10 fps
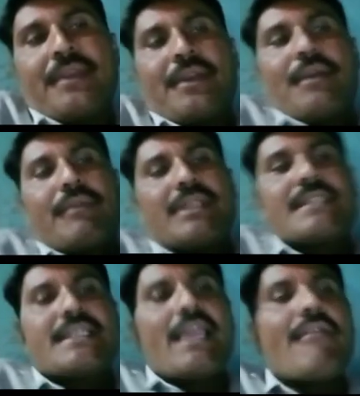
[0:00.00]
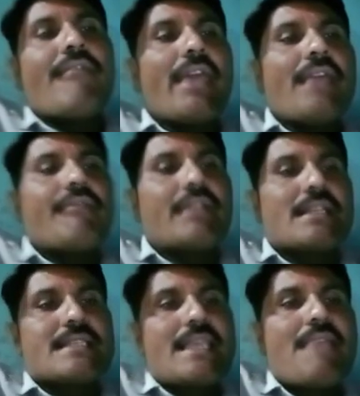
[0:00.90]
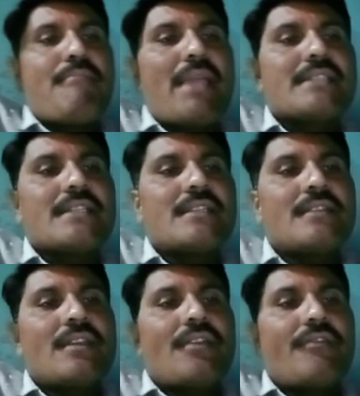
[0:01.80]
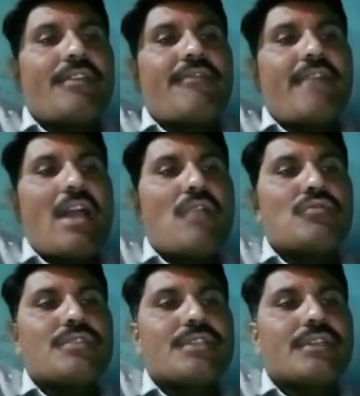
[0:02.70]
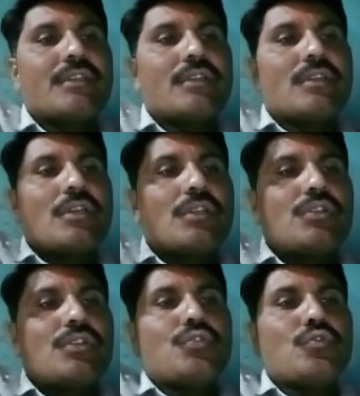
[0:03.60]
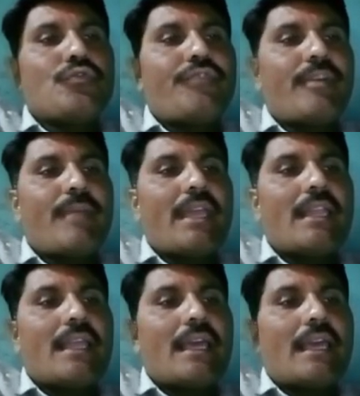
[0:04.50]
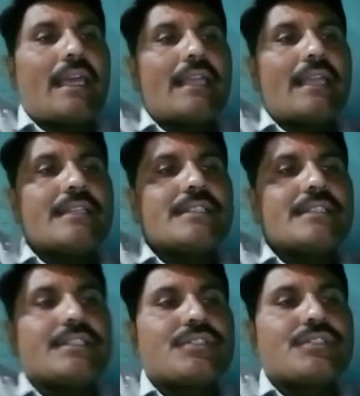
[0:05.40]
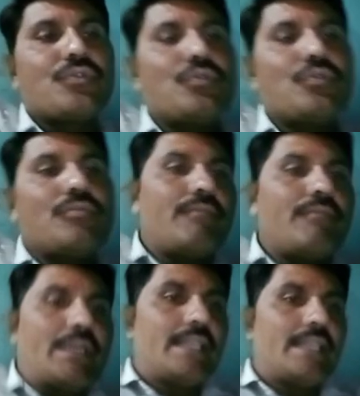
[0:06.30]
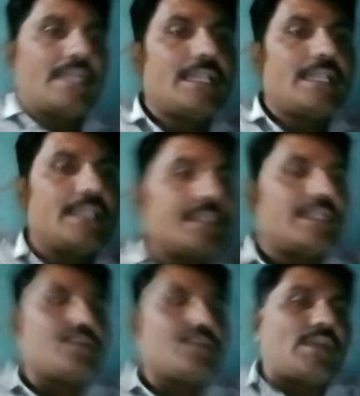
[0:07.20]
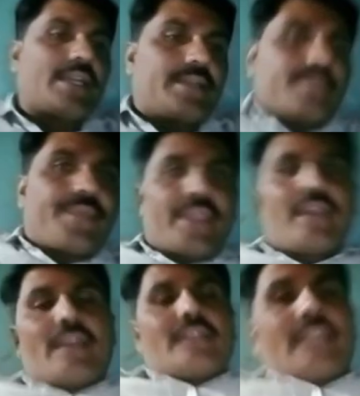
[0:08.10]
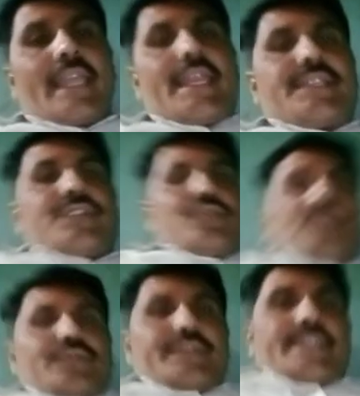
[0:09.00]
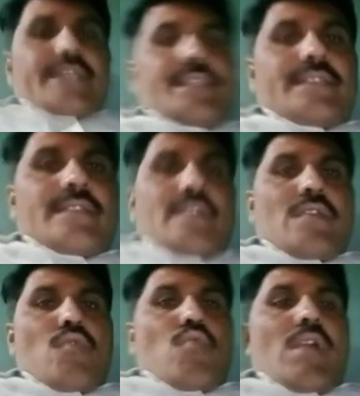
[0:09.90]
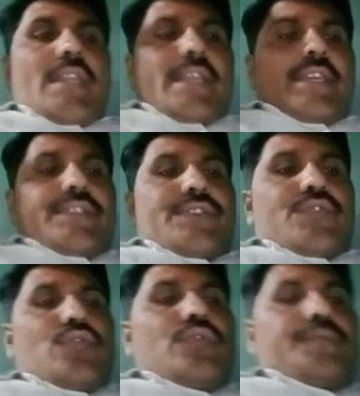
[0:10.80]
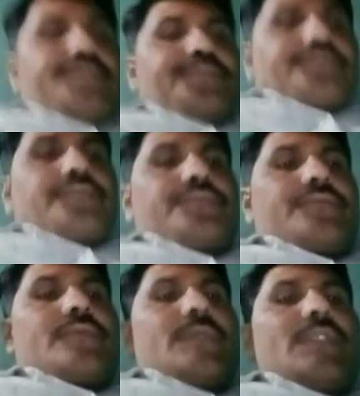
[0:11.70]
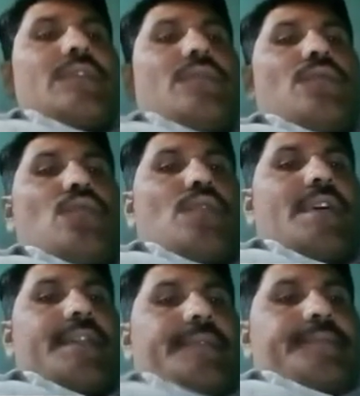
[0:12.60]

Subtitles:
With the same way, with the same pattern, we found two female and the two male. That is why the ratio is 1 is to 1.